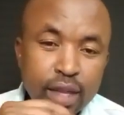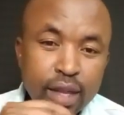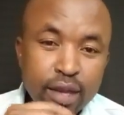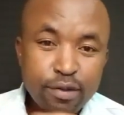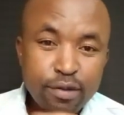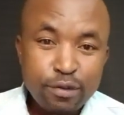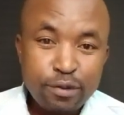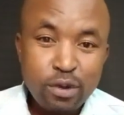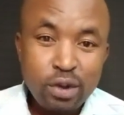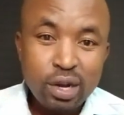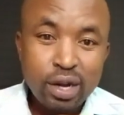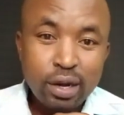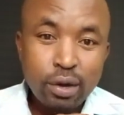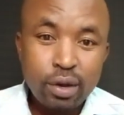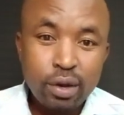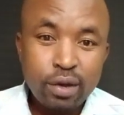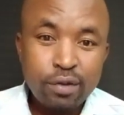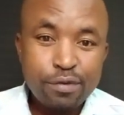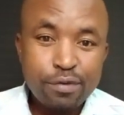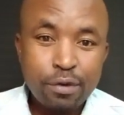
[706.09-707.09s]
if you are
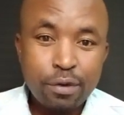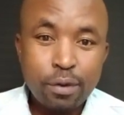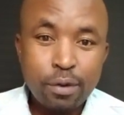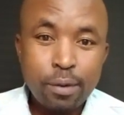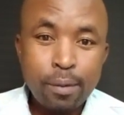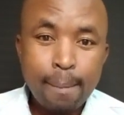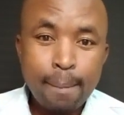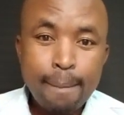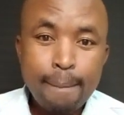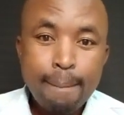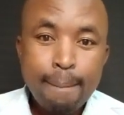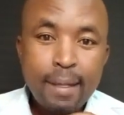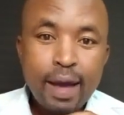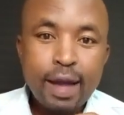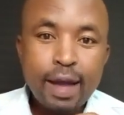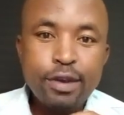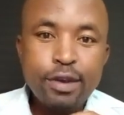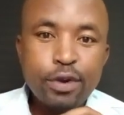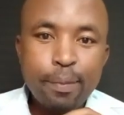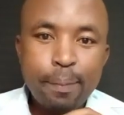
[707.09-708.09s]
going for
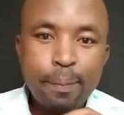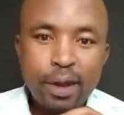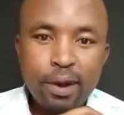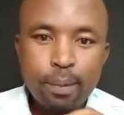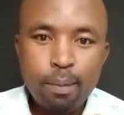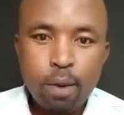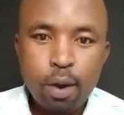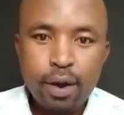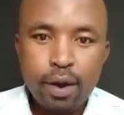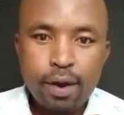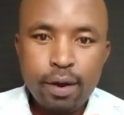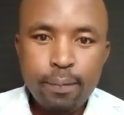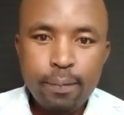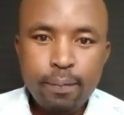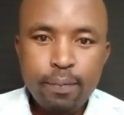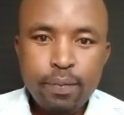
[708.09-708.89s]
a reopened bond,